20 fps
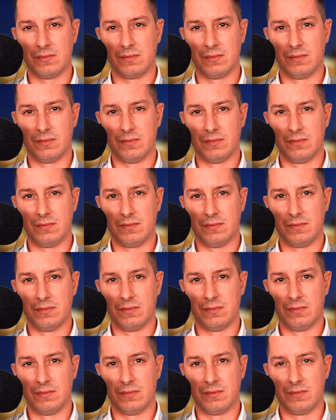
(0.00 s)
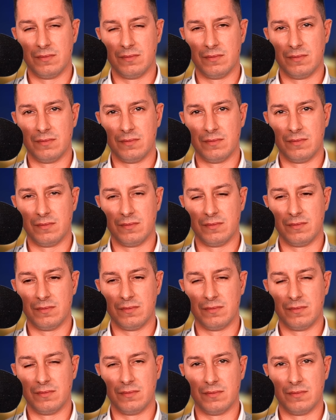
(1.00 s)

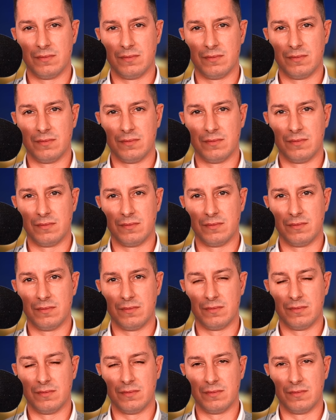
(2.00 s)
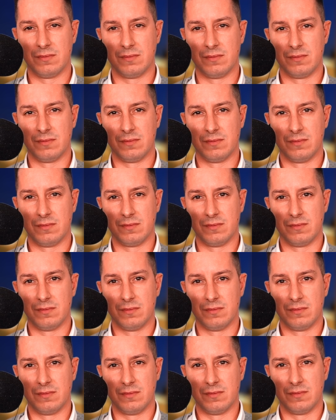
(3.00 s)

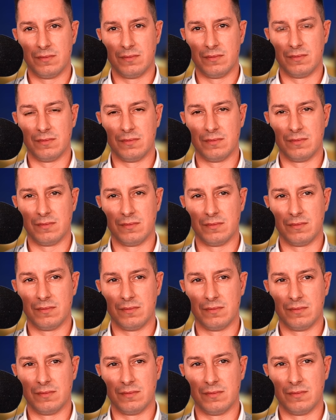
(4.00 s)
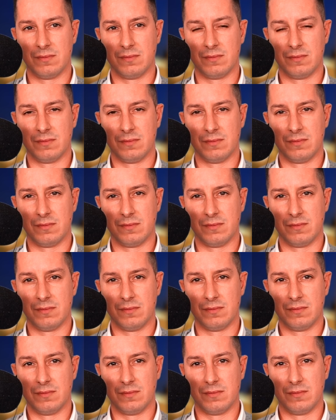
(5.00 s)

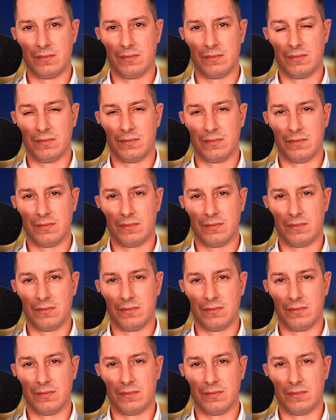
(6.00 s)
No words are spoken by the person on screen.